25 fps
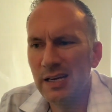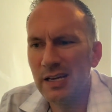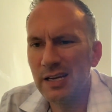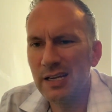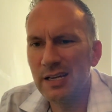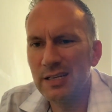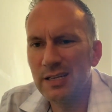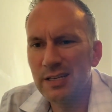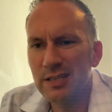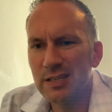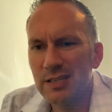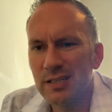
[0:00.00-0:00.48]

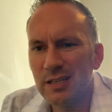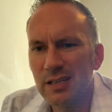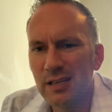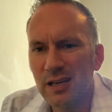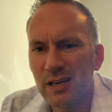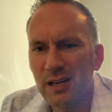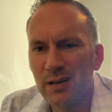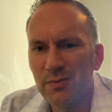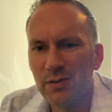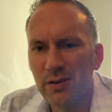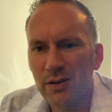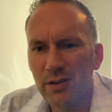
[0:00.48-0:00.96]
In addition to a
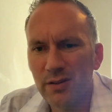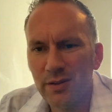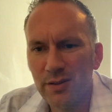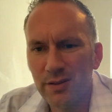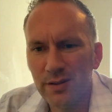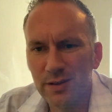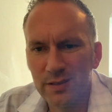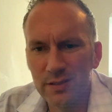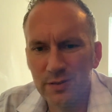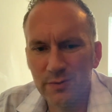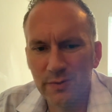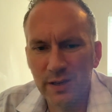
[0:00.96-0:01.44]
couple other
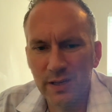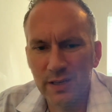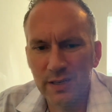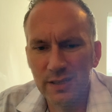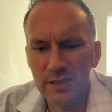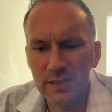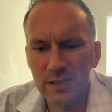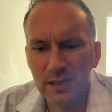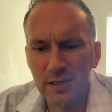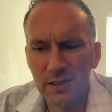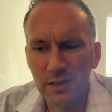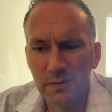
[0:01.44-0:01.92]
things that we get
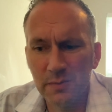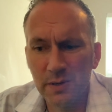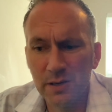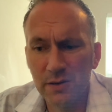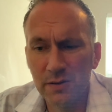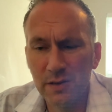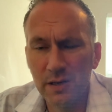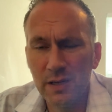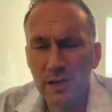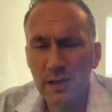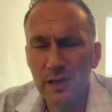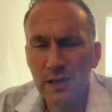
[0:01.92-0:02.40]
excited about.